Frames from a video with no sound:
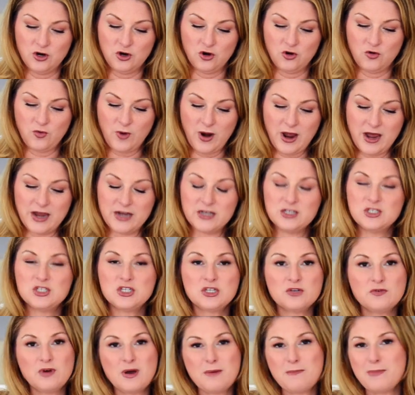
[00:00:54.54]
grind
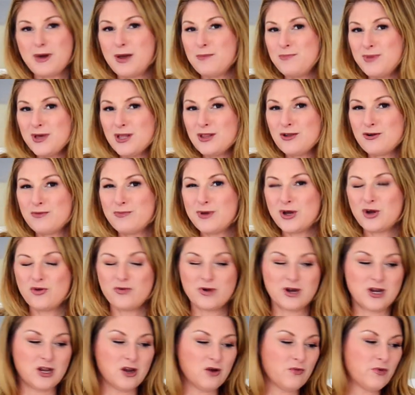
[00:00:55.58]
to it, might be a little bit
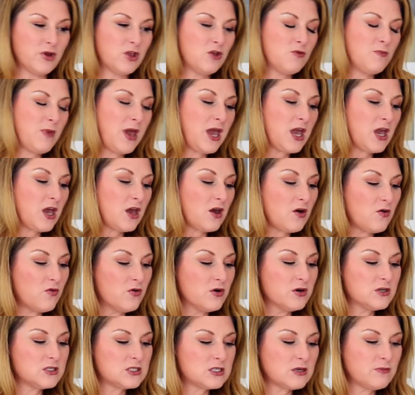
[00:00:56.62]
grittier when you make it,
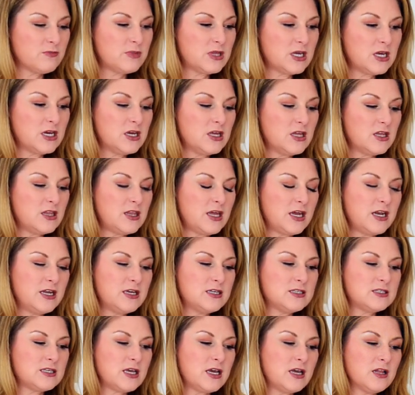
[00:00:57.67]
or something that is
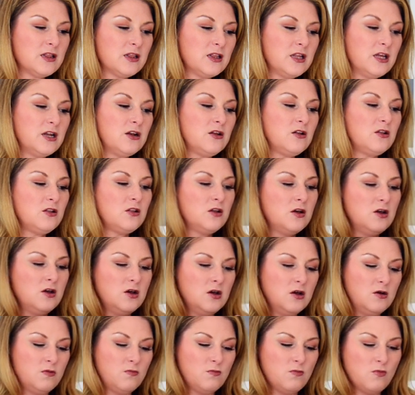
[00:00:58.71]
a little
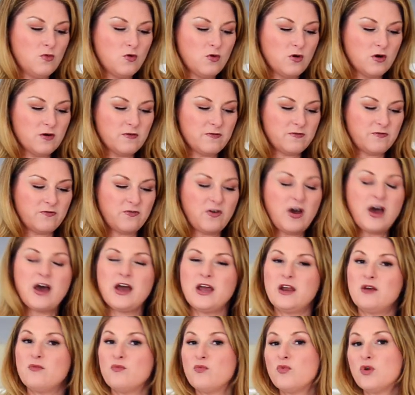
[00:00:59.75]
more
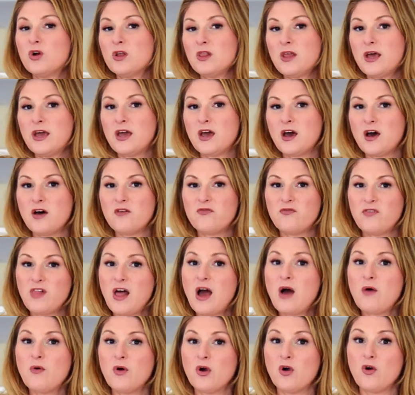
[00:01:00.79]
fine, more like a
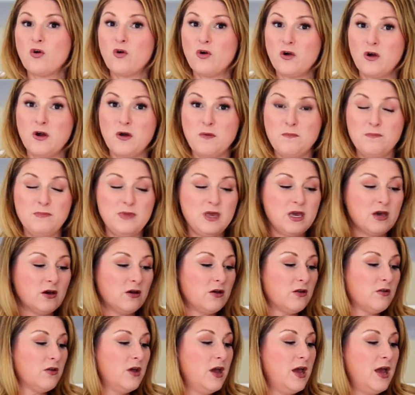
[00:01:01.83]
flour or a meal.
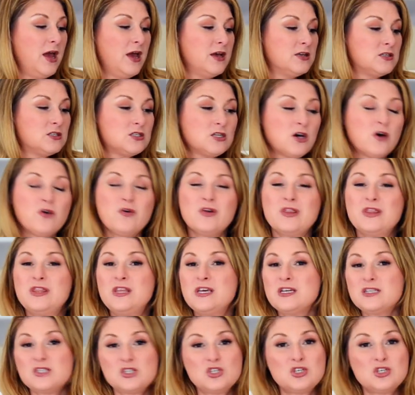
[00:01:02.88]
So this